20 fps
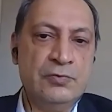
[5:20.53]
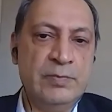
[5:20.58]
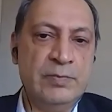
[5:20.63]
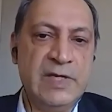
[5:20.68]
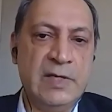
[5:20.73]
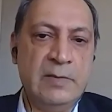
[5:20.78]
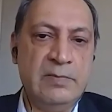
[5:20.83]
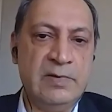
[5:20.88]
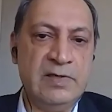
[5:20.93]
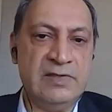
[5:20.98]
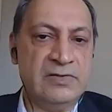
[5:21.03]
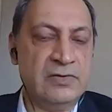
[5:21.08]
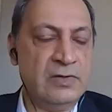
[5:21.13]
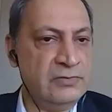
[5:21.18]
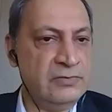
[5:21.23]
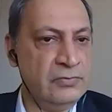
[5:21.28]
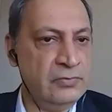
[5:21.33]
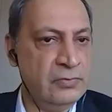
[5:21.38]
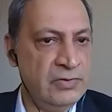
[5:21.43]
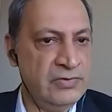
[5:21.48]
to be able
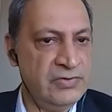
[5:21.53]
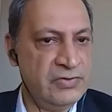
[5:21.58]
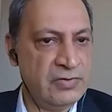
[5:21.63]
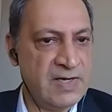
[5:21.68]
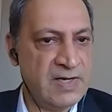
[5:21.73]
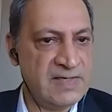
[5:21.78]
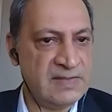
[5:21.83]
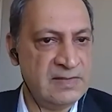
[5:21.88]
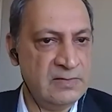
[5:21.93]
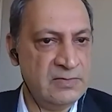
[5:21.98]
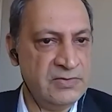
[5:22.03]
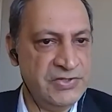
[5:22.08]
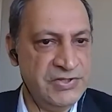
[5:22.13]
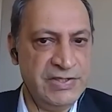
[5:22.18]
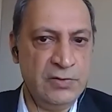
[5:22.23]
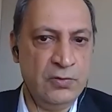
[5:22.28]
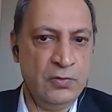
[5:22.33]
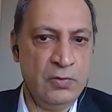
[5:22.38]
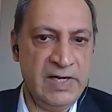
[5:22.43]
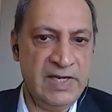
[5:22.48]
to address the
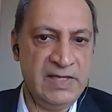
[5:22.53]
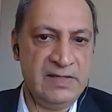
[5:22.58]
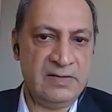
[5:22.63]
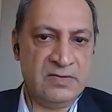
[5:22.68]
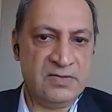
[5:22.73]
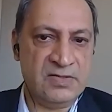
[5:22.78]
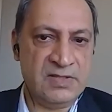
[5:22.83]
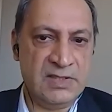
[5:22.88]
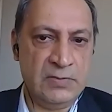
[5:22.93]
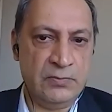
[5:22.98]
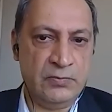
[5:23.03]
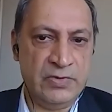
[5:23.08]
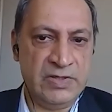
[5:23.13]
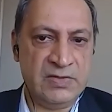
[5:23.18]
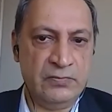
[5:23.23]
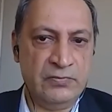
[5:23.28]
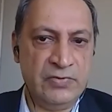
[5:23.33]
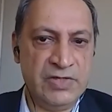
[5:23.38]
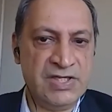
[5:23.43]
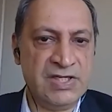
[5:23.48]
geo latency,
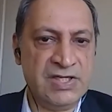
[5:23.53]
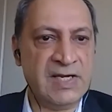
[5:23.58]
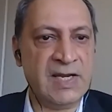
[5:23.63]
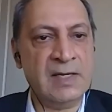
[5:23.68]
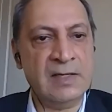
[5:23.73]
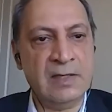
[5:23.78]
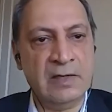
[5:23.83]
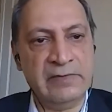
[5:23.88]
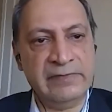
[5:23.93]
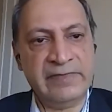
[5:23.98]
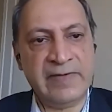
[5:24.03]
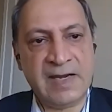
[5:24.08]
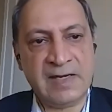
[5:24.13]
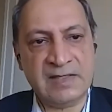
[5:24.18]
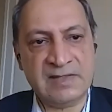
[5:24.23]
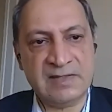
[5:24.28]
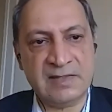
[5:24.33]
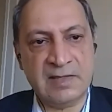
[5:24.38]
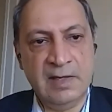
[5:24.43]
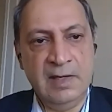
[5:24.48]
which can
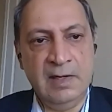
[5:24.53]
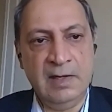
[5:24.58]
affect,